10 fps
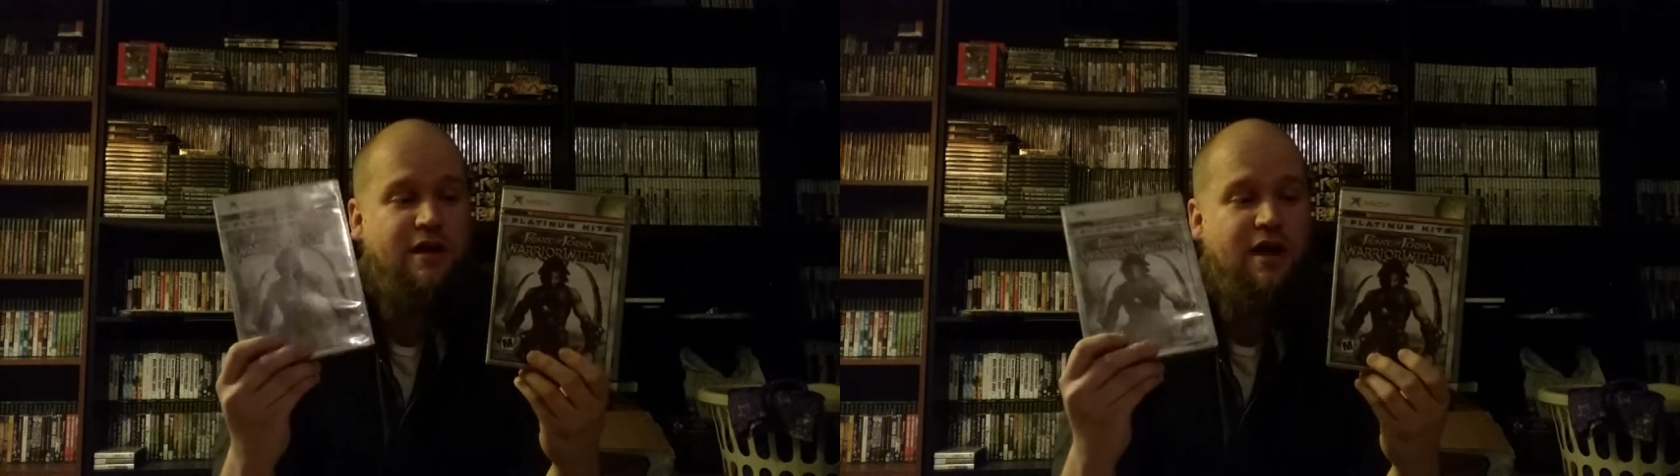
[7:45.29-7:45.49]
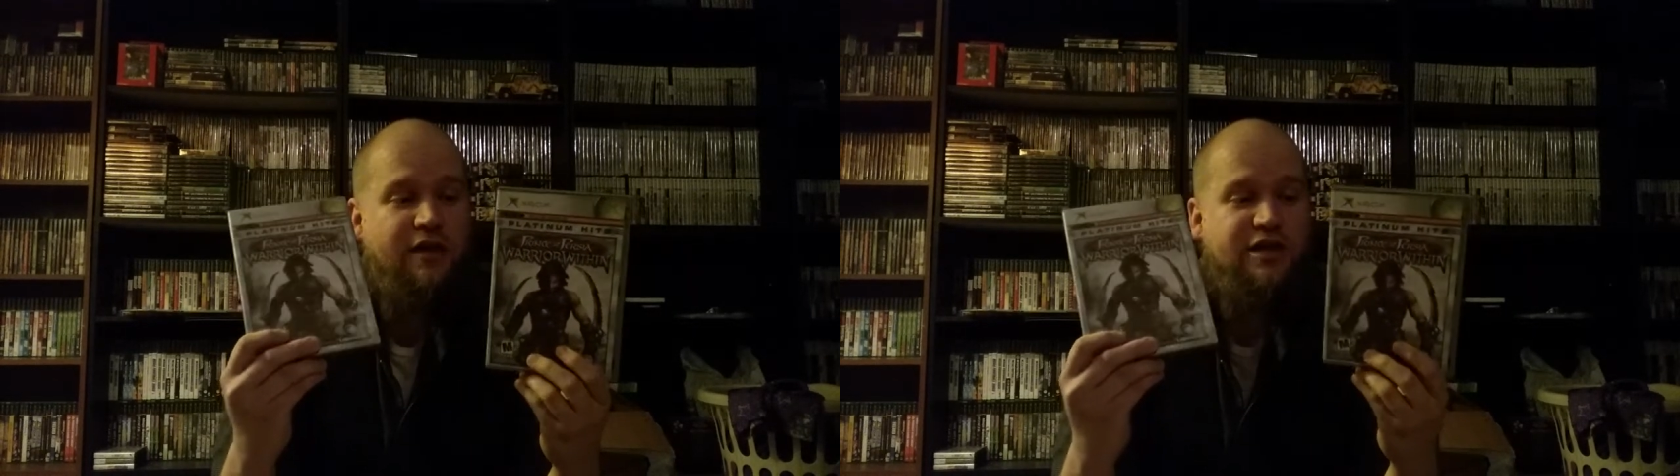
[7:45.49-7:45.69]

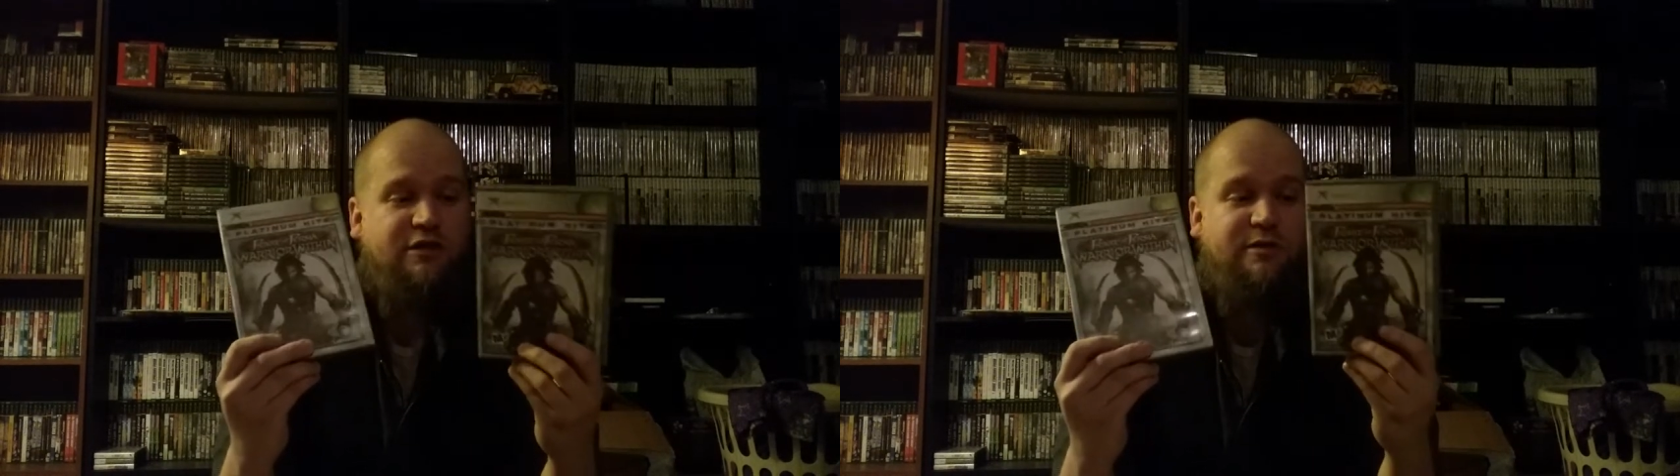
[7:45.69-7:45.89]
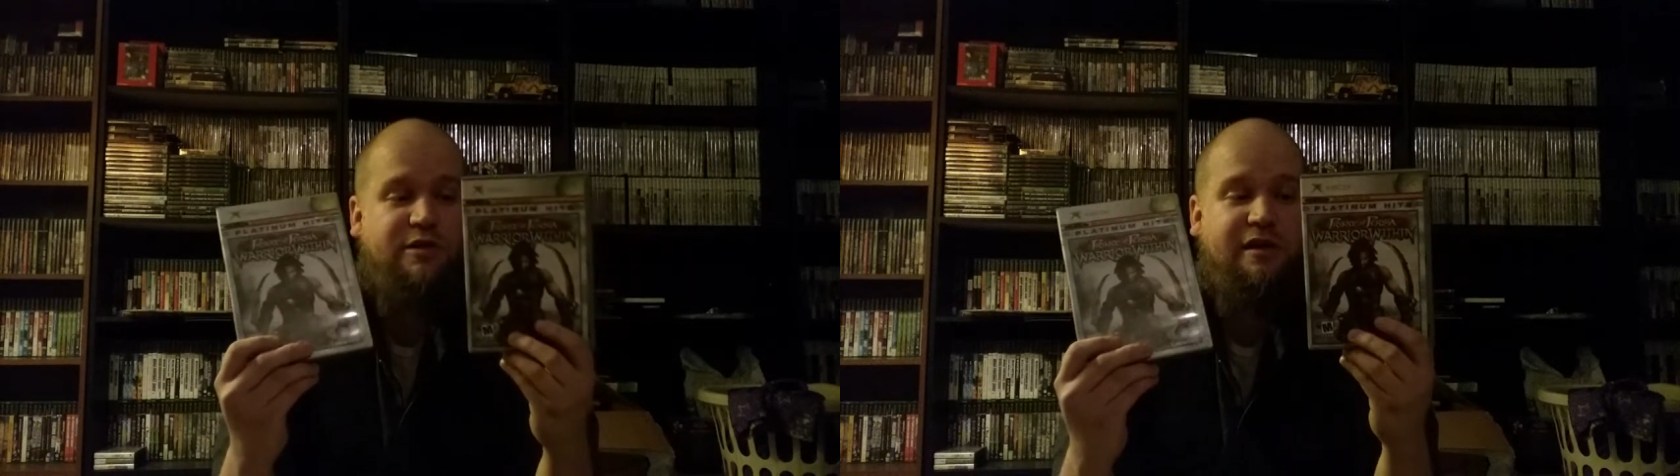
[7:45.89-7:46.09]
Uh, this
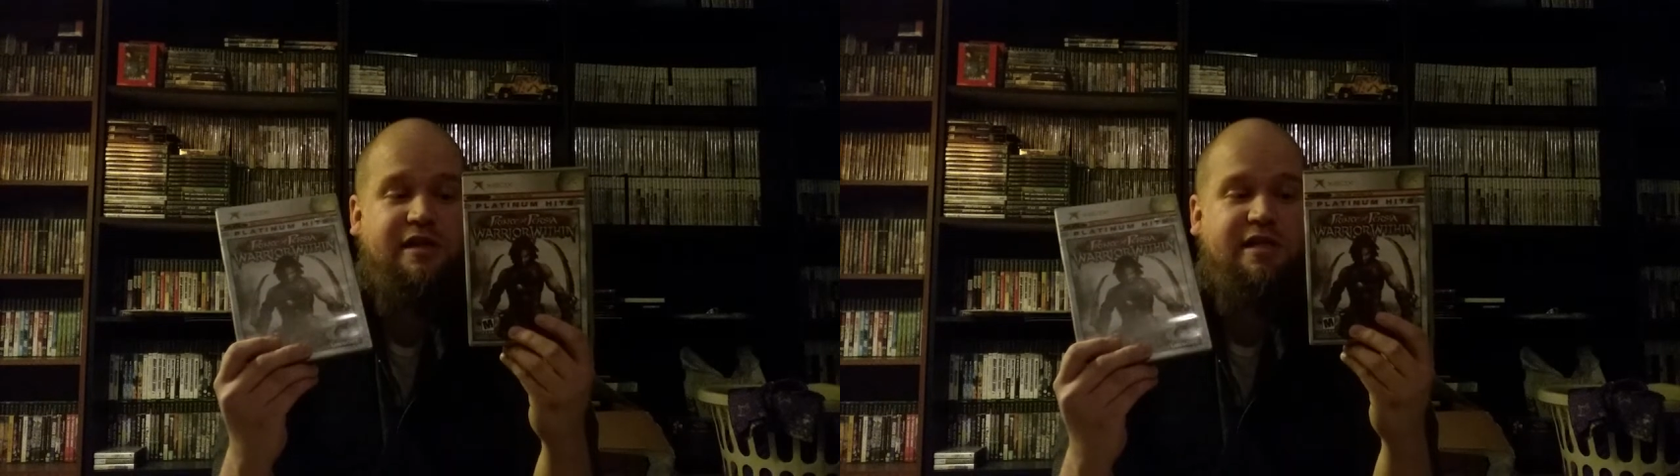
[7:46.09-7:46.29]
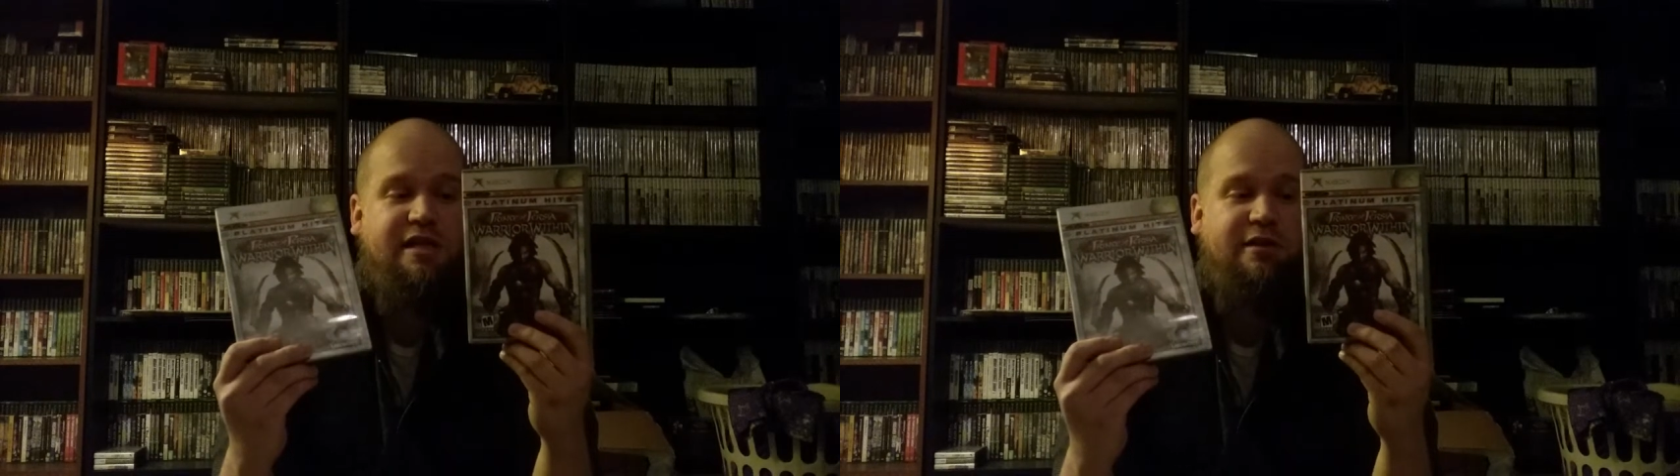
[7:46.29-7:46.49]
one was
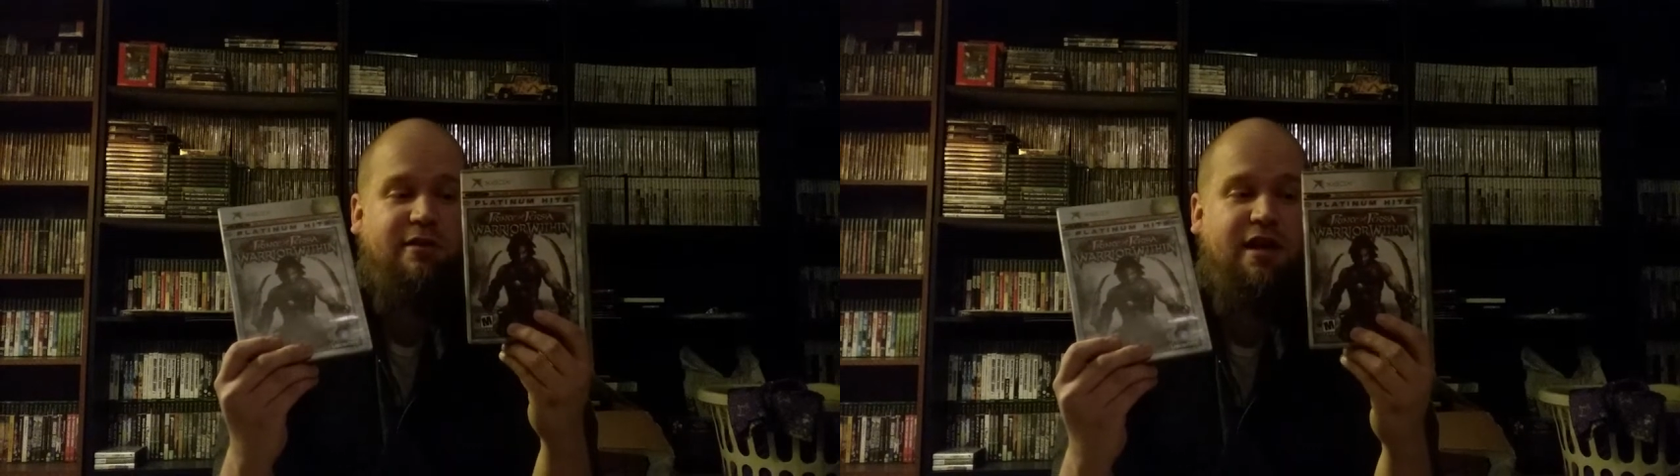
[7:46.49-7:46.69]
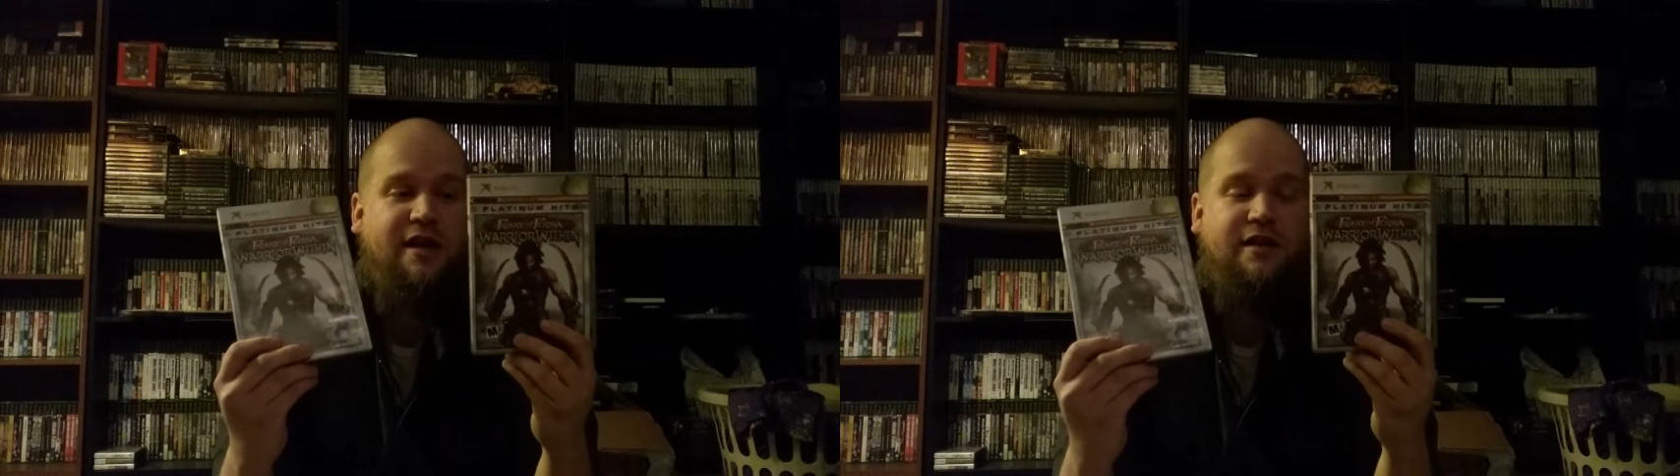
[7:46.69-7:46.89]
released in uh,
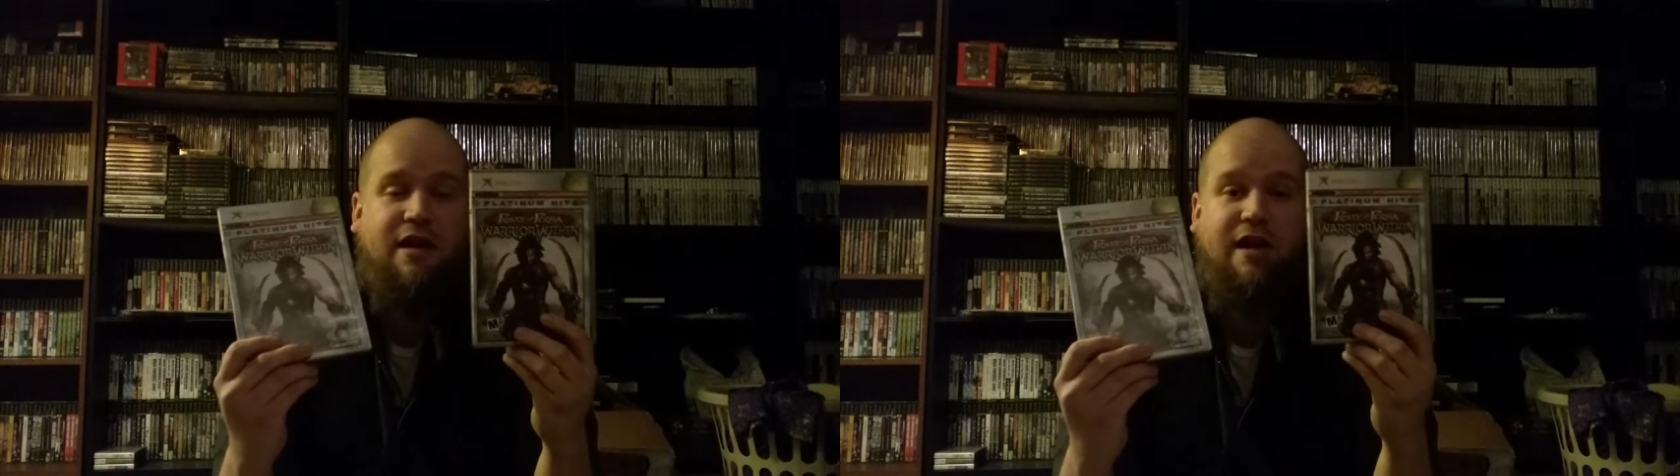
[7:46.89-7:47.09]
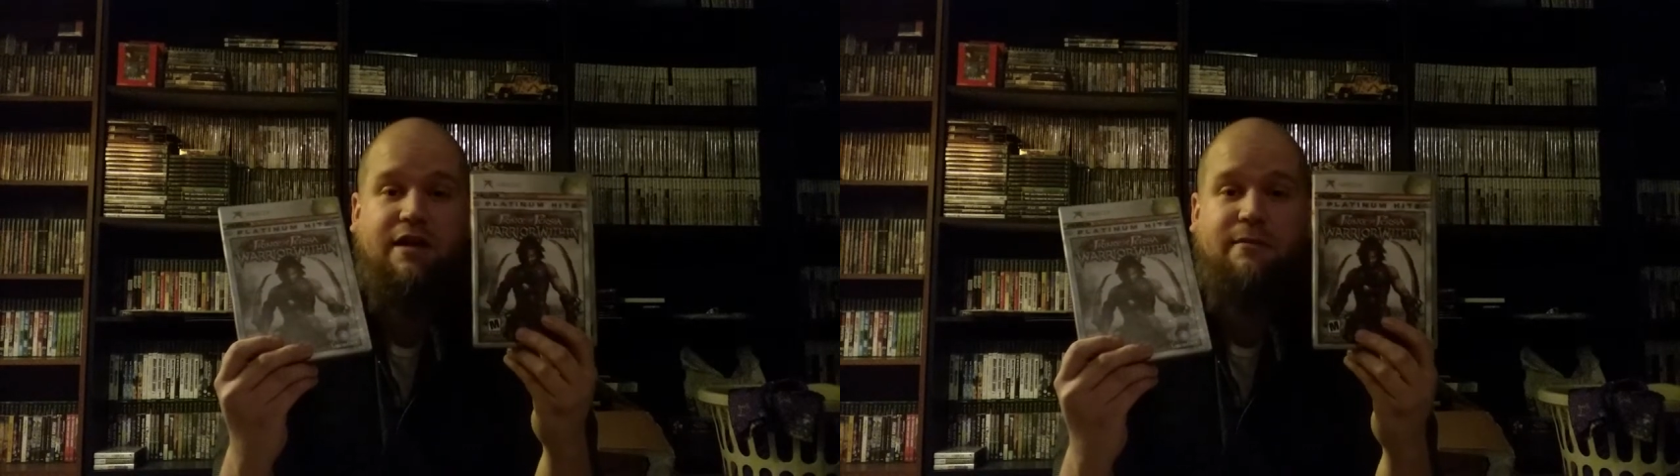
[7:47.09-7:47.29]

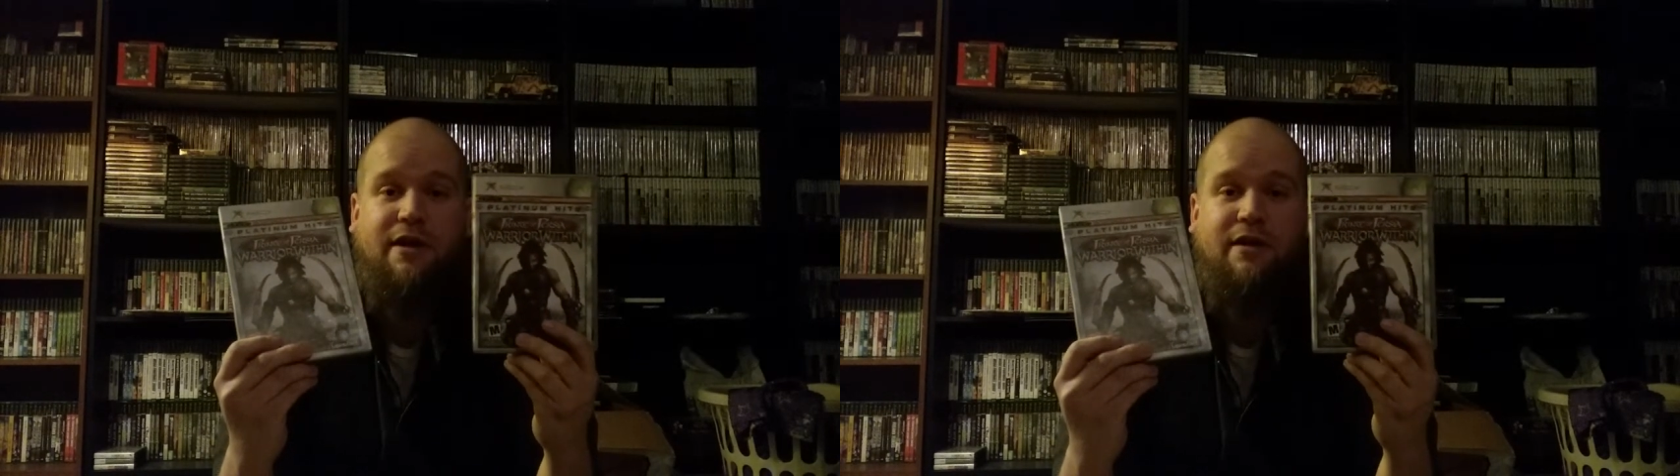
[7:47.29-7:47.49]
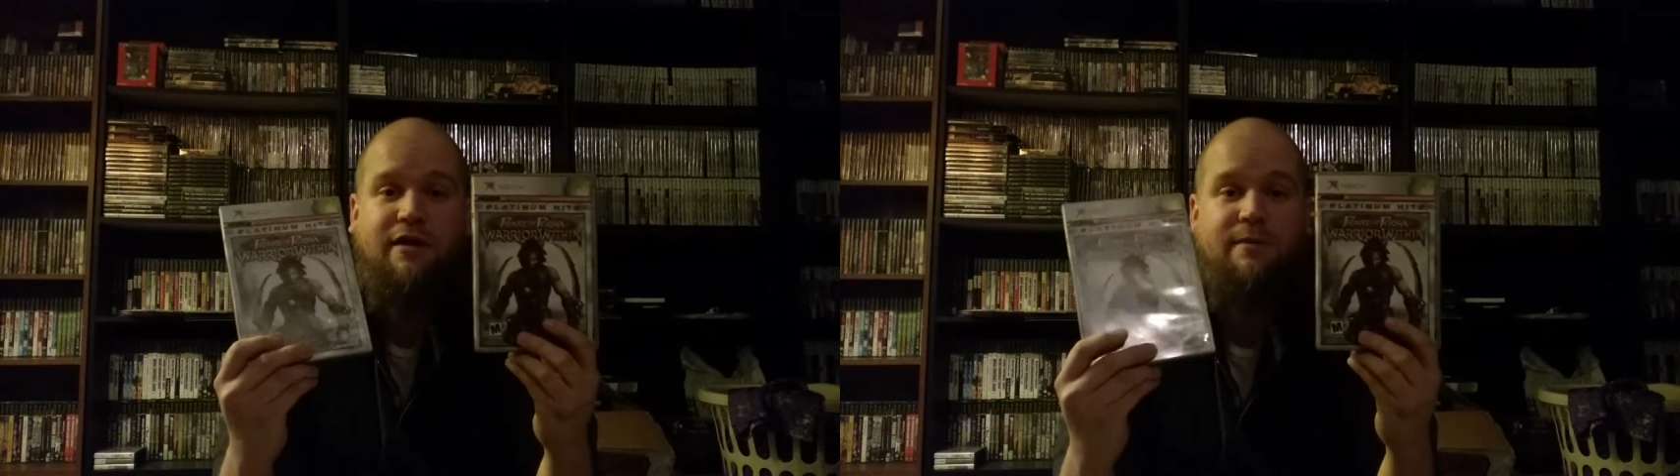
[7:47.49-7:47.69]
Canada and
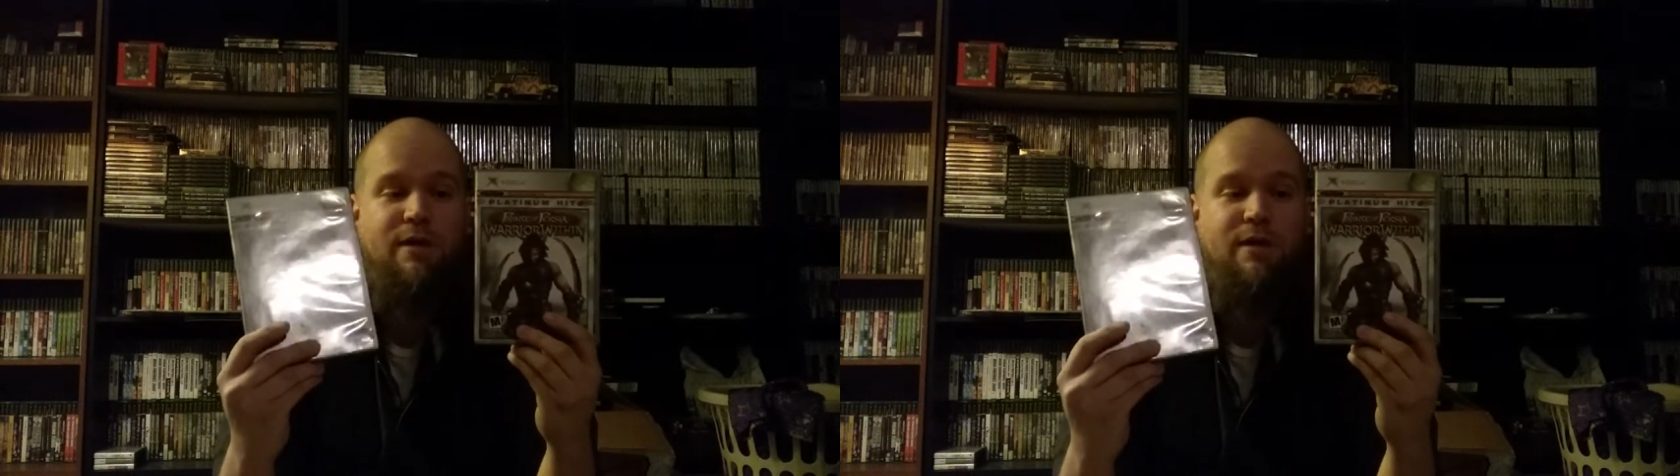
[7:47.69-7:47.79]
America,